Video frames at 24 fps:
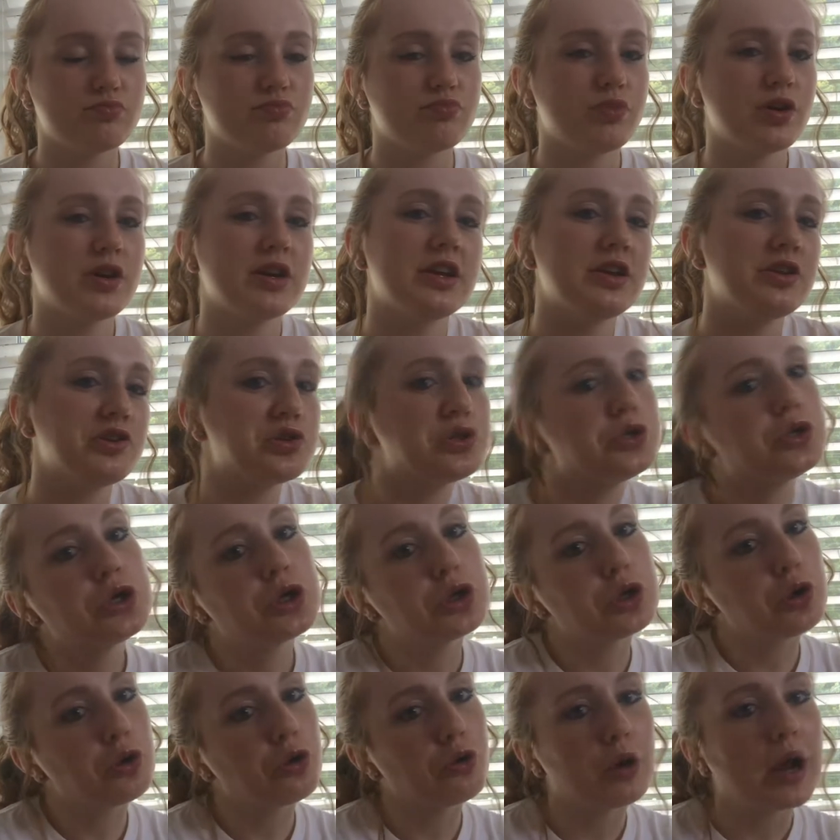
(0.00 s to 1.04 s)
putting
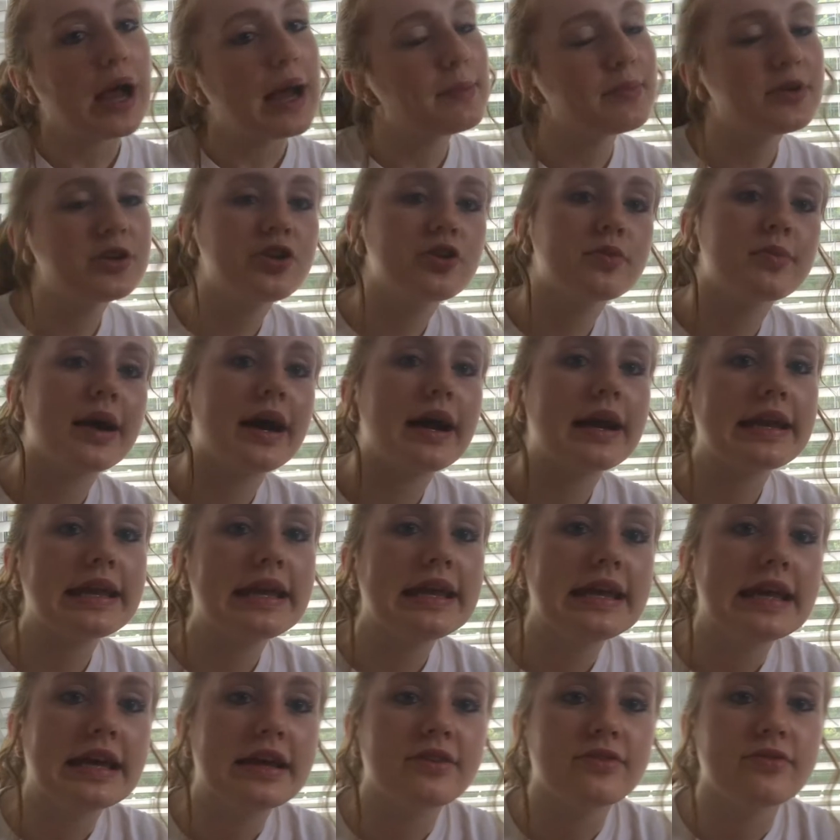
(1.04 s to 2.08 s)
crap in your
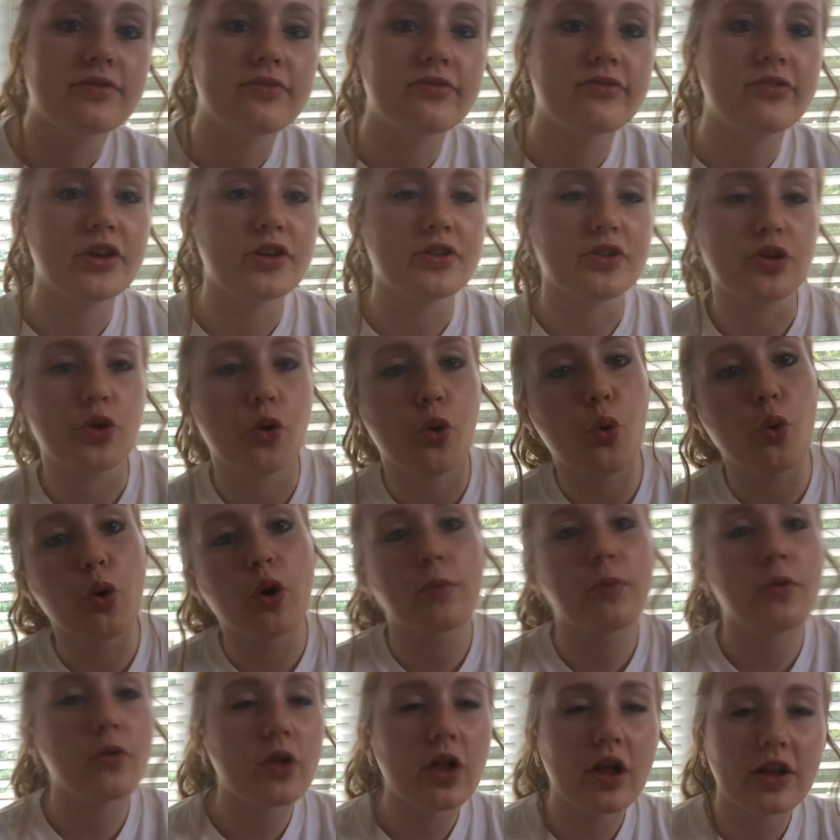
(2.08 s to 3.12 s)
body and feeling
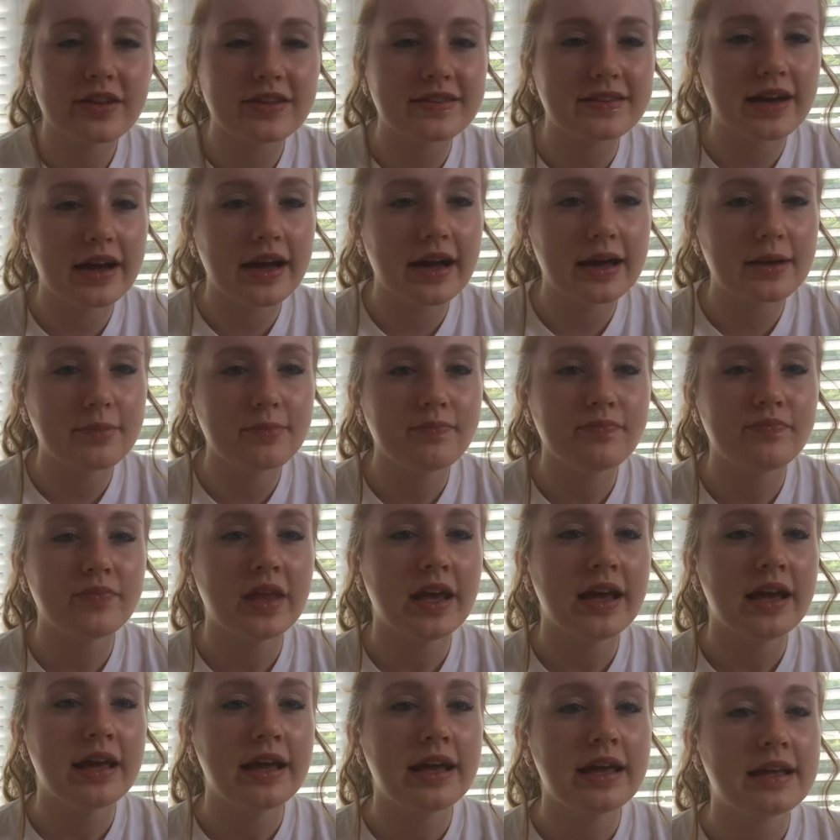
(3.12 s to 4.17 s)
horrible all the time?
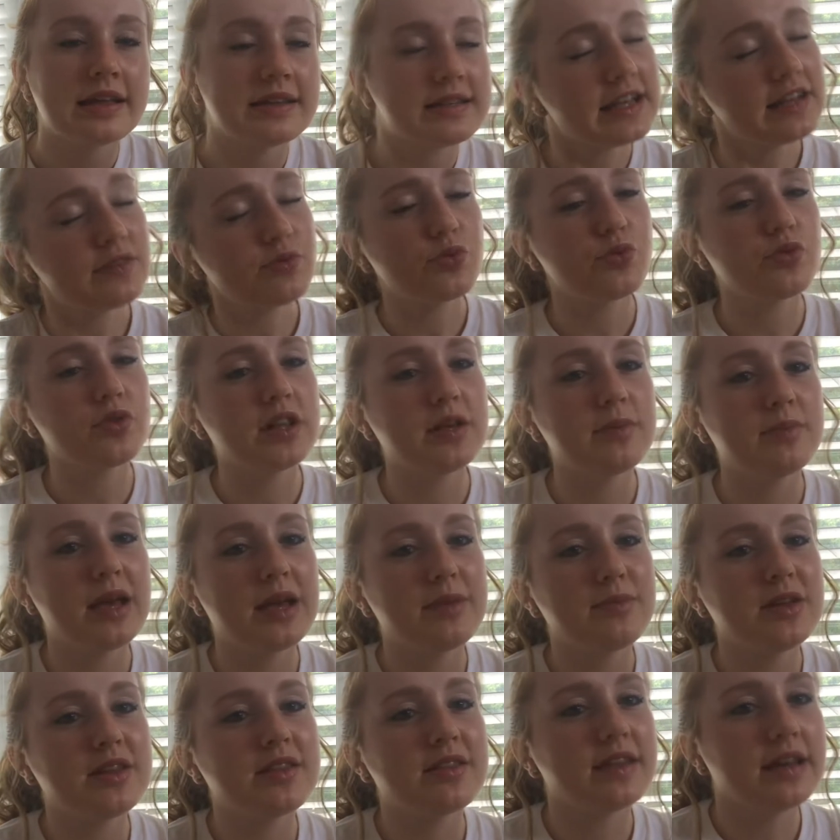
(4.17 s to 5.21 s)
That's what really made
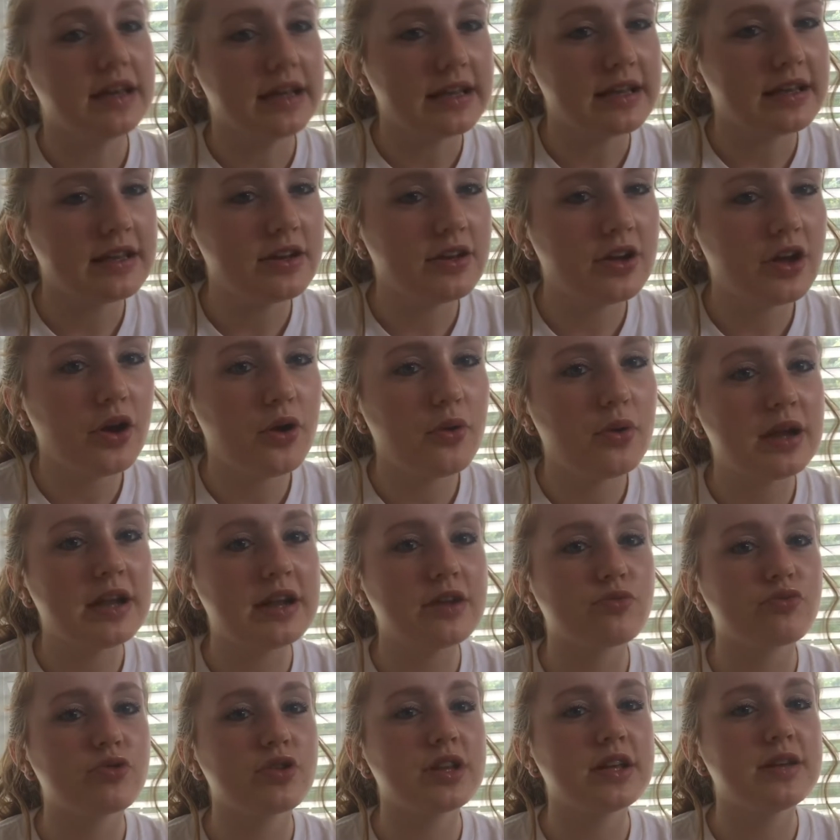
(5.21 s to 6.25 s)
me think, you know, and
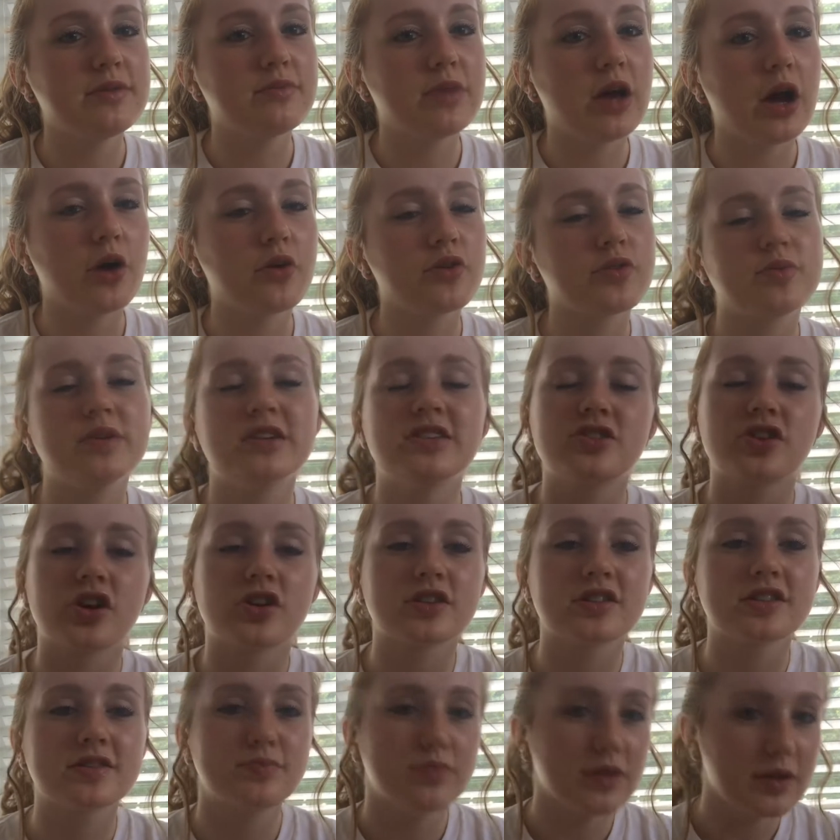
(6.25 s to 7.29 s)
it really helped me start
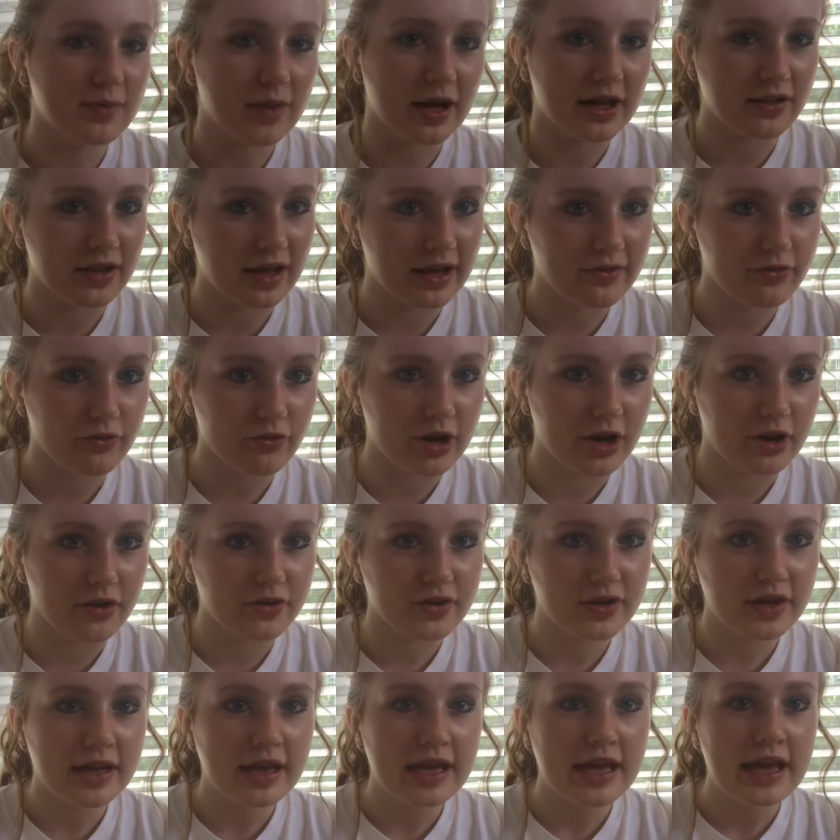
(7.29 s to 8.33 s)
to spin my life around.